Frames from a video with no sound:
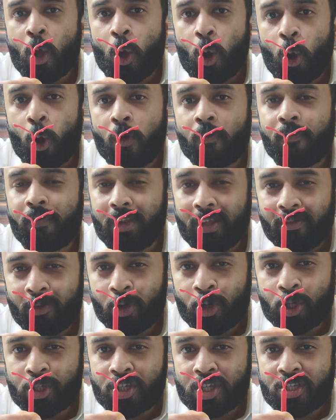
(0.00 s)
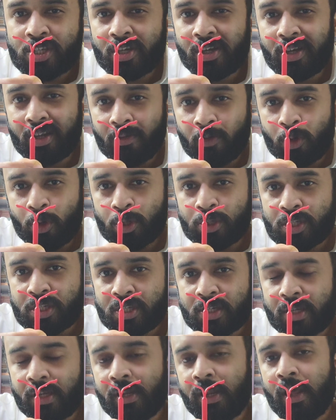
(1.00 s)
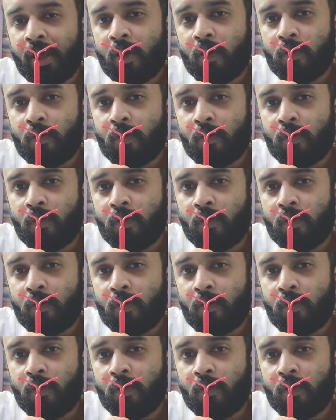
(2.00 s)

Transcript: of levonorgestrel,